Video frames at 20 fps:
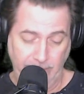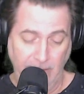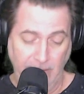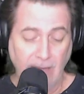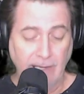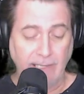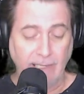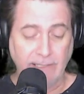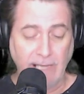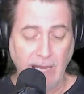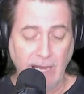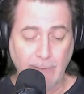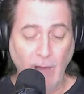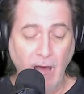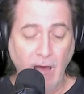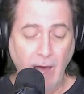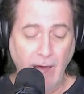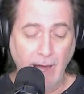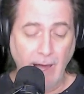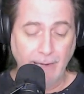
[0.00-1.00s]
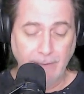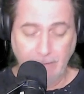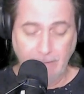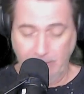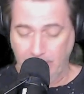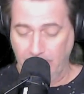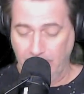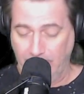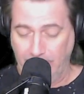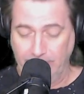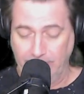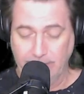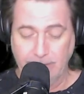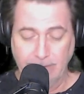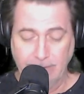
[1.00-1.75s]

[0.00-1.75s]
Cause I'm hot.